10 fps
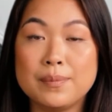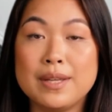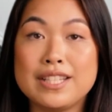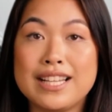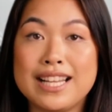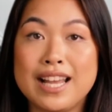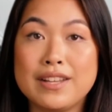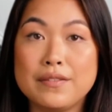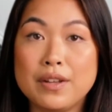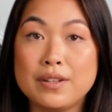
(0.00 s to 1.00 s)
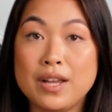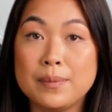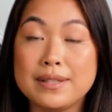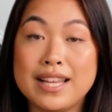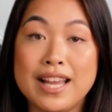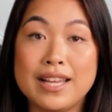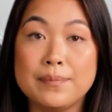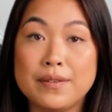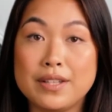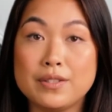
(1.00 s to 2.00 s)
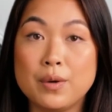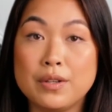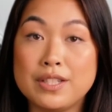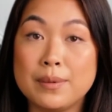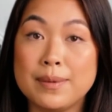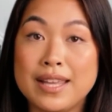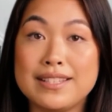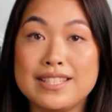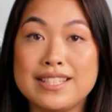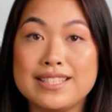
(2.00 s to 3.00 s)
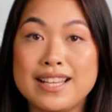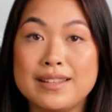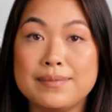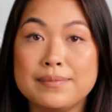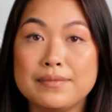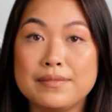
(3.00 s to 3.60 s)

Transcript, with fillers: on reaching the end of our CompTIA A Plus Core 2 practice exam.